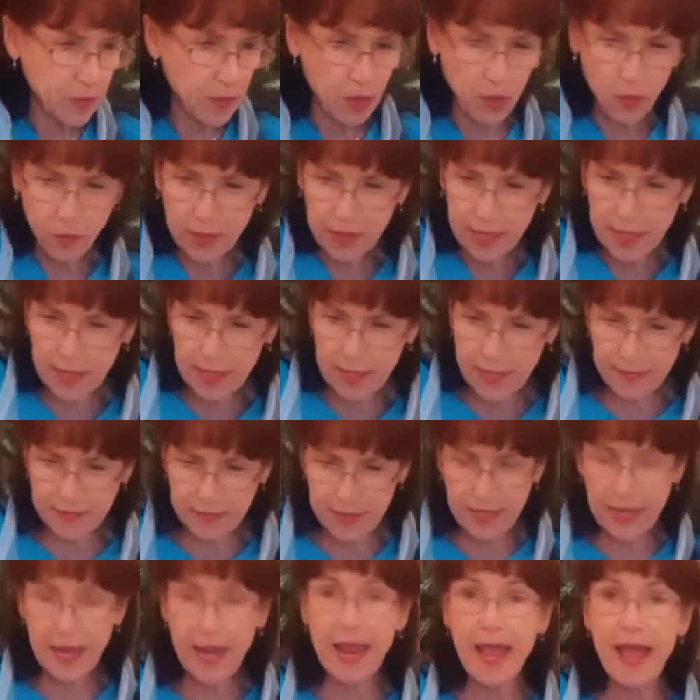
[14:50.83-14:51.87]
Okay, and
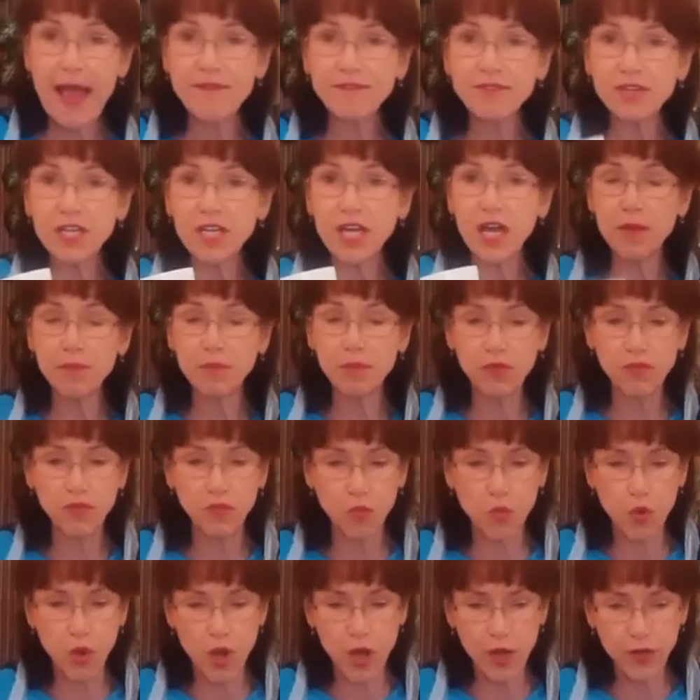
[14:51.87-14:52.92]
then a half a cup of
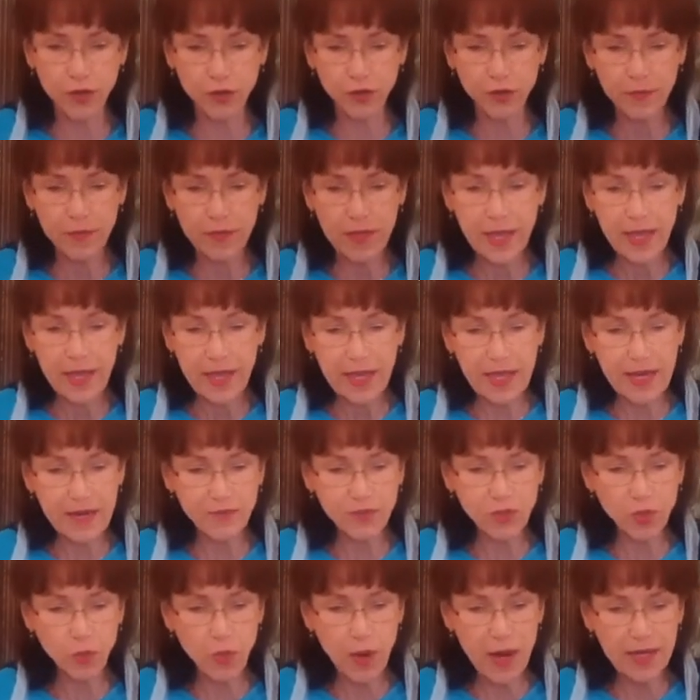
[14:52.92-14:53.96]
water. And if
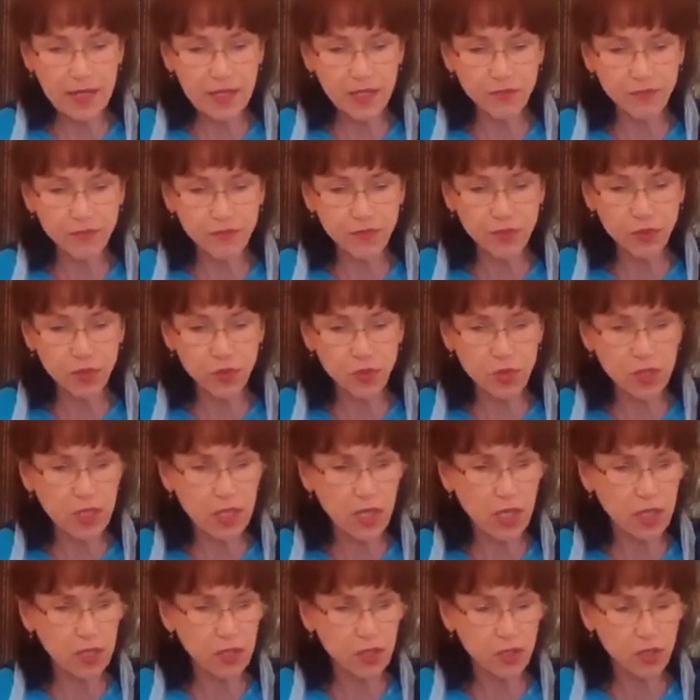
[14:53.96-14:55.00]
you wanted a food
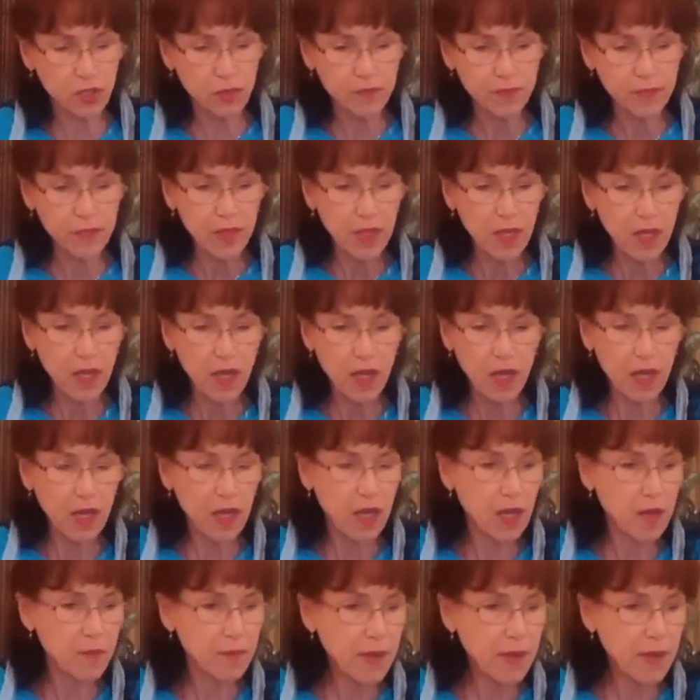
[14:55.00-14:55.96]
color, um,